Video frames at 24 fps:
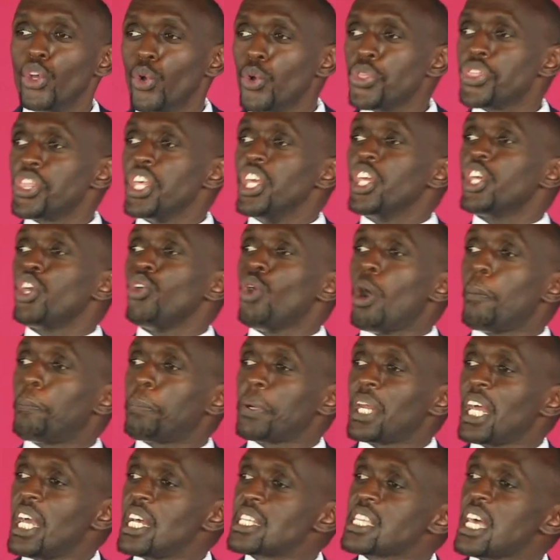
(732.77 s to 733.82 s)
Do you think your
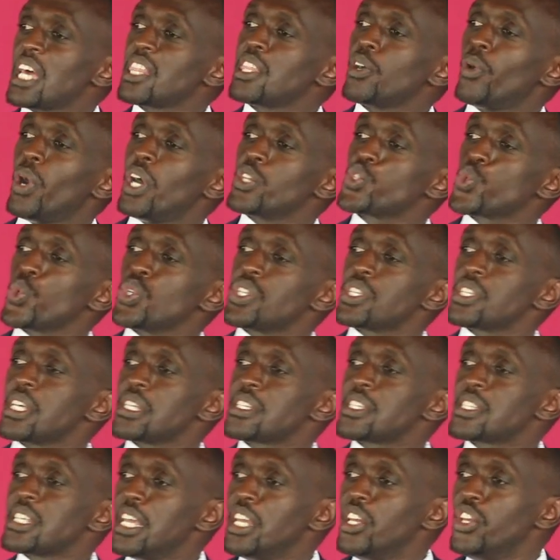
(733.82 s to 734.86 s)
prayers are the ones which
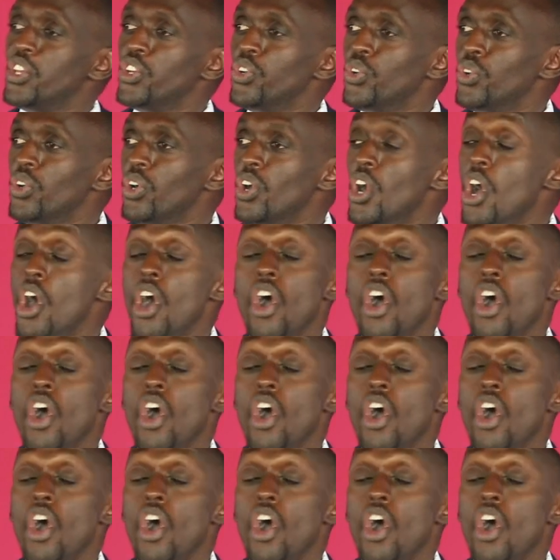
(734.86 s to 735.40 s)
sustain you?